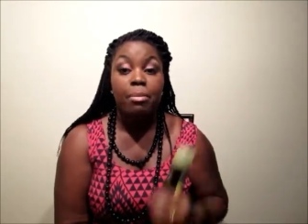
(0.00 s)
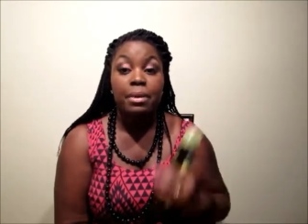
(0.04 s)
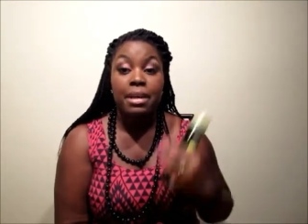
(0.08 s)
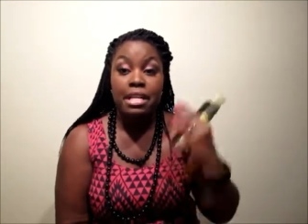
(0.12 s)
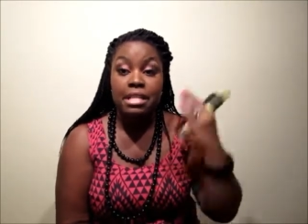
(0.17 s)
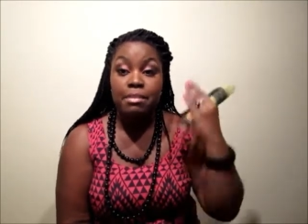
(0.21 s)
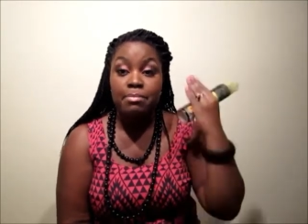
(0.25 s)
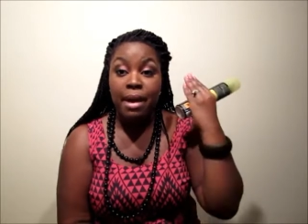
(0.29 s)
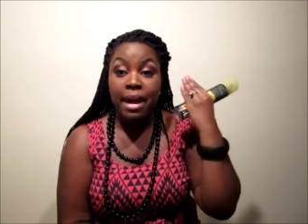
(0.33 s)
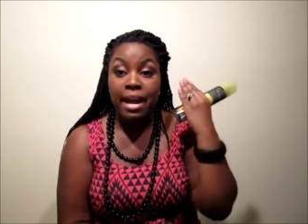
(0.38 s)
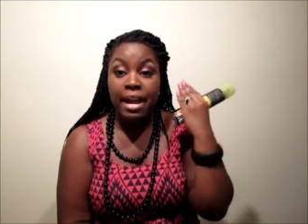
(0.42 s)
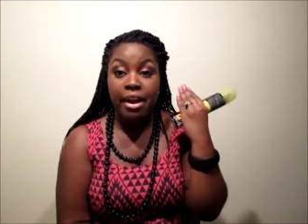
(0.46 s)

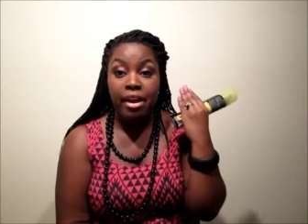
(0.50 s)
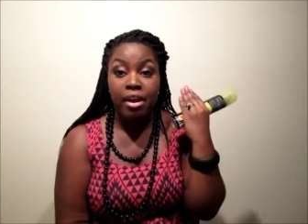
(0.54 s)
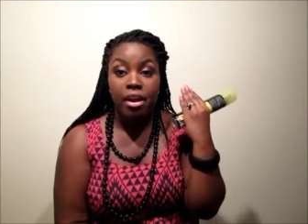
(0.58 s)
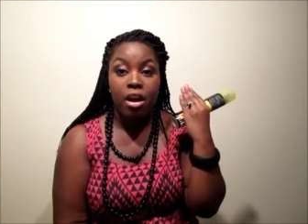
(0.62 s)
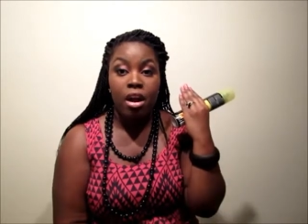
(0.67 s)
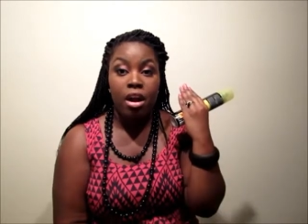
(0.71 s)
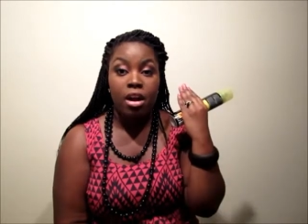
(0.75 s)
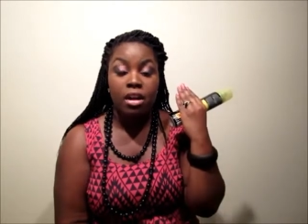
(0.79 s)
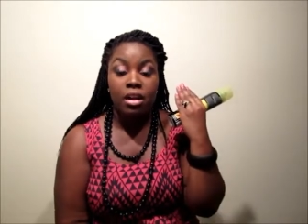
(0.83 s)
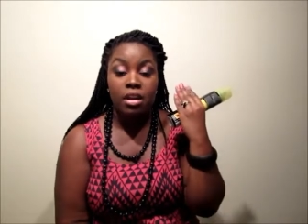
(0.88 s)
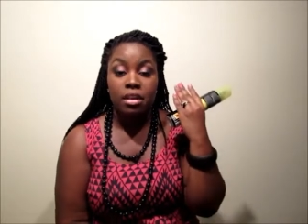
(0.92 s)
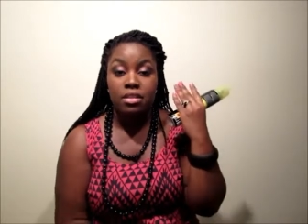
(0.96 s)
Because my
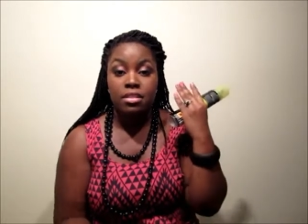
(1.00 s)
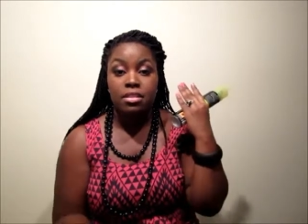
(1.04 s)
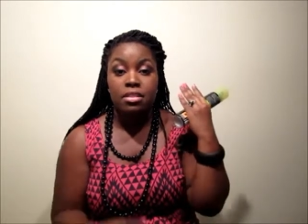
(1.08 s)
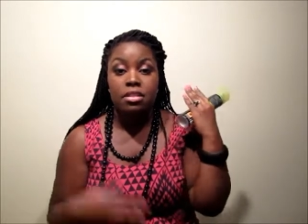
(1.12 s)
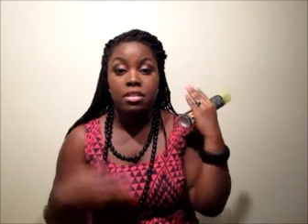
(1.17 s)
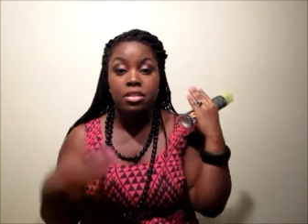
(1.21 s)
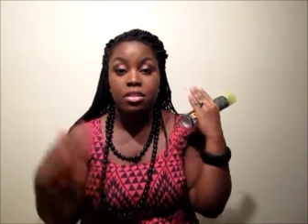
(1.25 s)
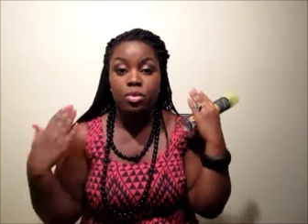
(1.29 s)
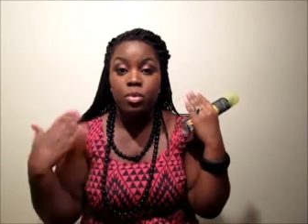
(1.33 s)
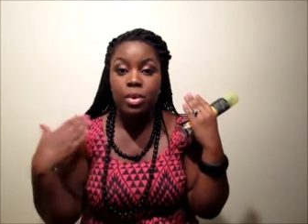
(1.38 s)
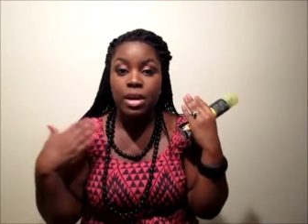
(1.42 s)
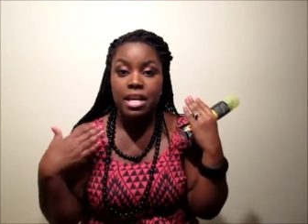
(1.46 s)
hair is
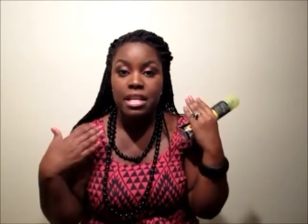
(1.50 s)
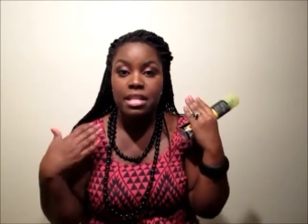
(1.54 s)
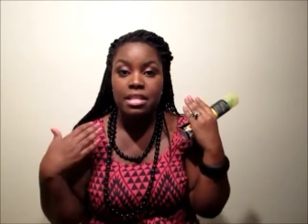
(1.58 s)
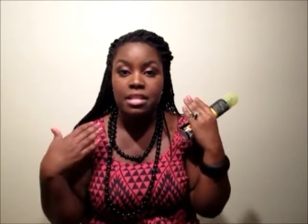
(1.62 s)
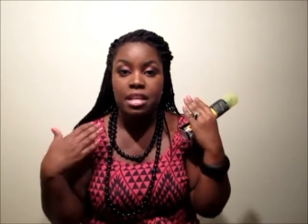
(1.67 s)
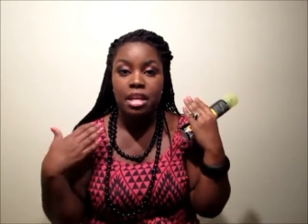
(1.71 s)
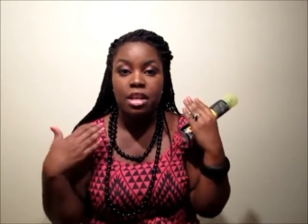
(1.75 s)
in twists,